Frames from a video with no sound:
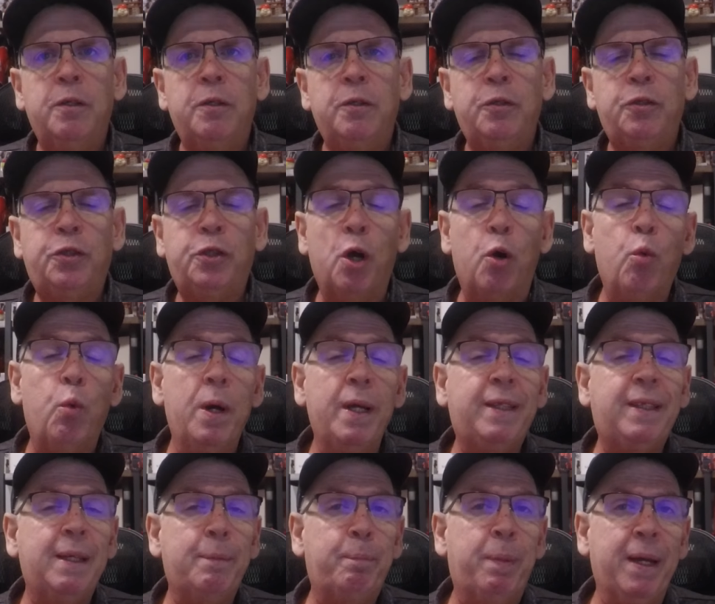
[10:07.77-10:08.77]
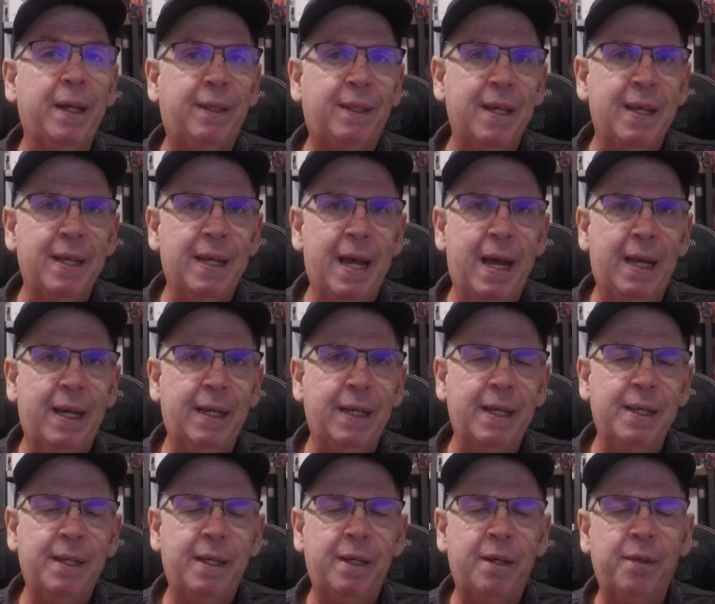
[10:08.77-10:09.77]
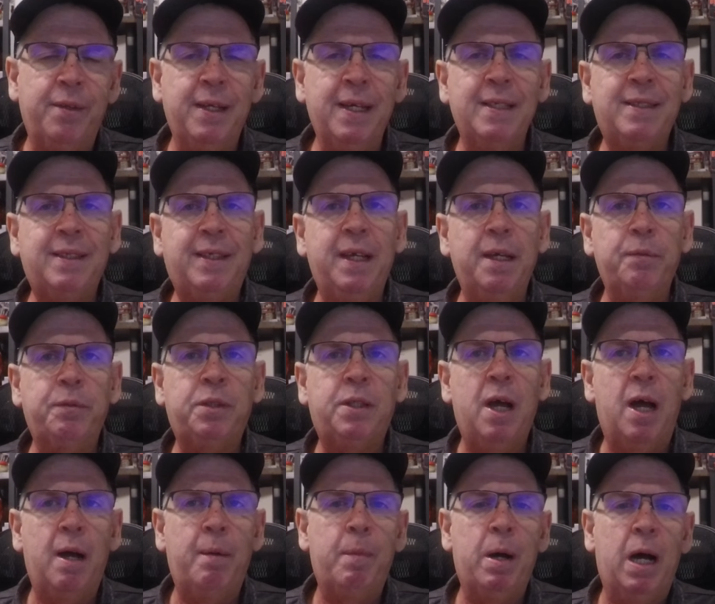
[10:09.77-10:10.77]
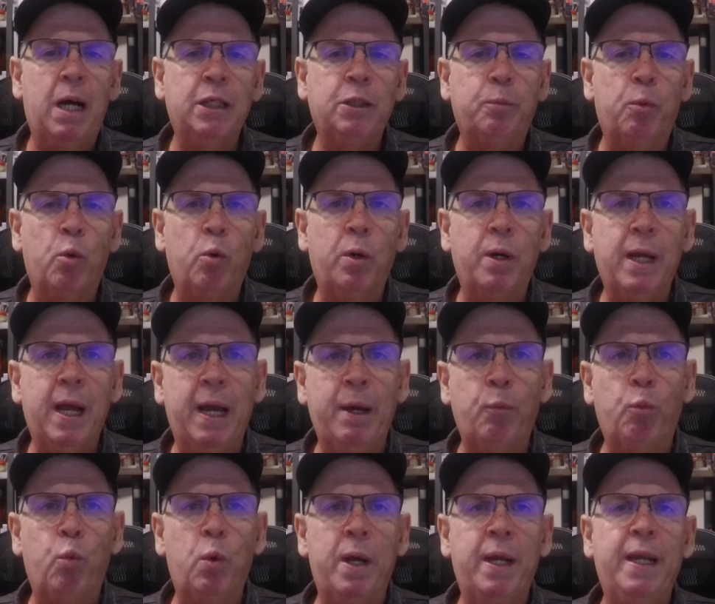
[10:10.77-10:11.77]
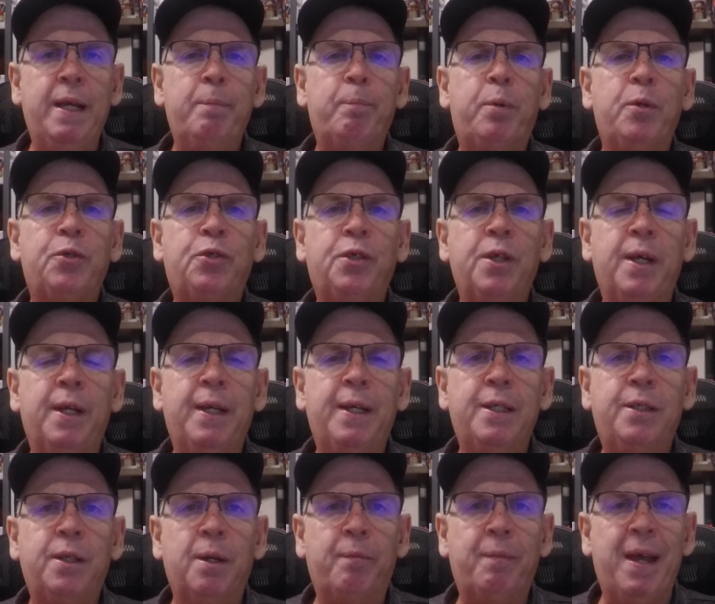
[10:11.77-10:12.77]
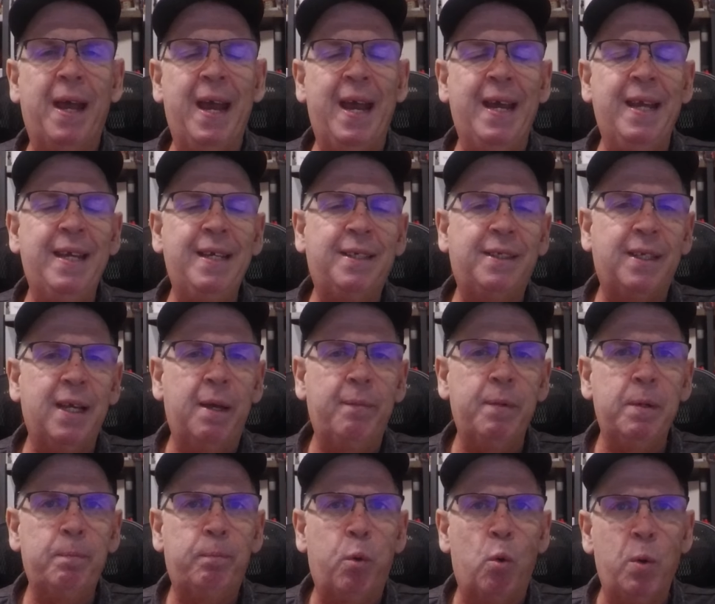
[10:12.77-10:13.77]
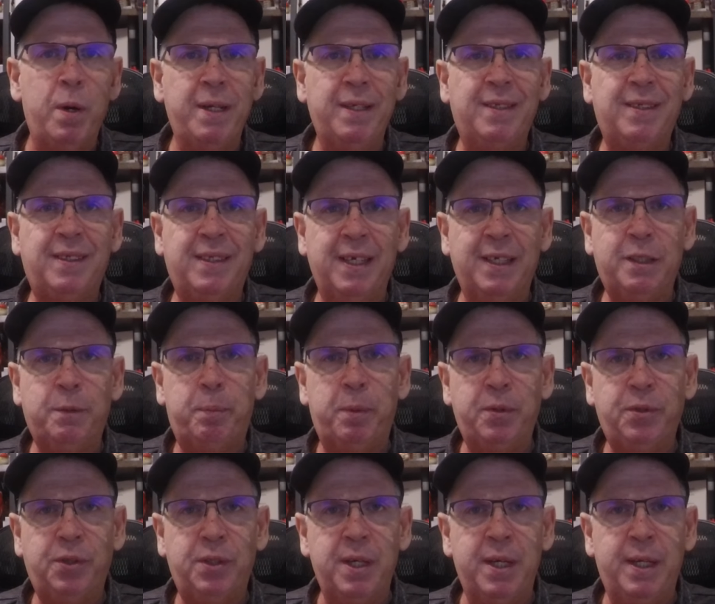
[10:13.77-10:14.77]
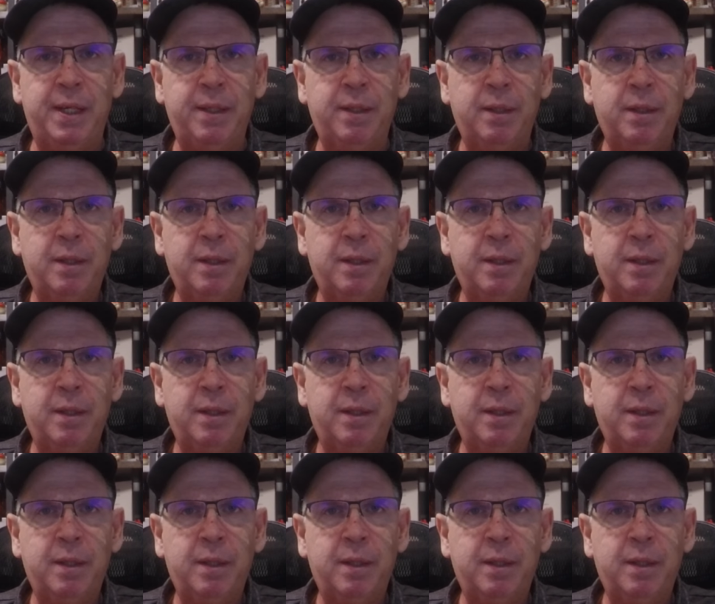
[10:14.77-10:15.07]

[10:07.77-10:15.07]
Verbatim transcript: So with the Big Ten added in there, this gives Tom Osborne a winning percentage of 87.6%